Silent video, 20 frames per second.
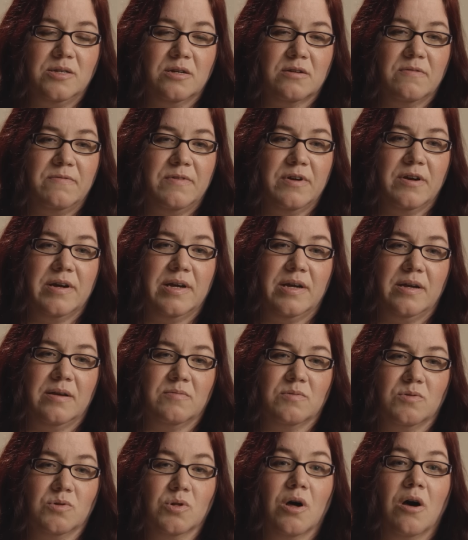I took a
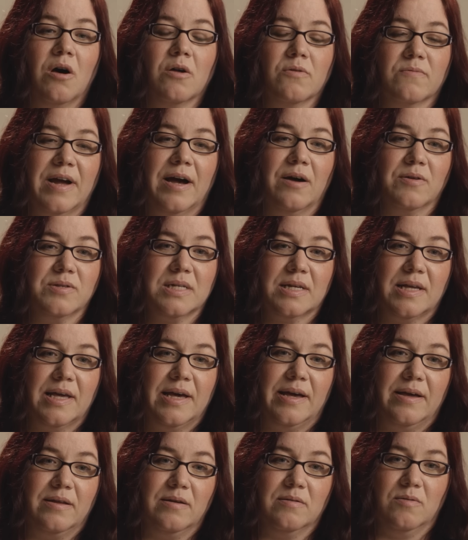very long route to
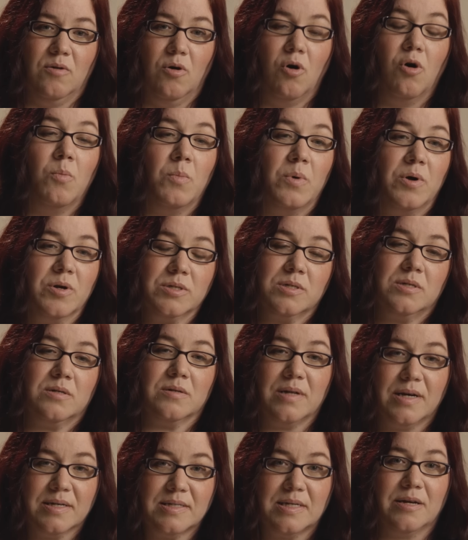get almost
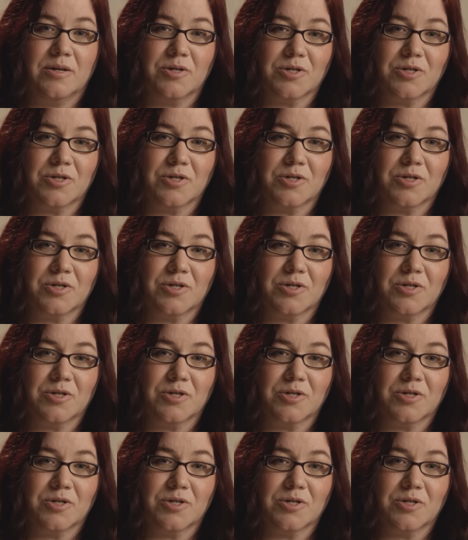to Los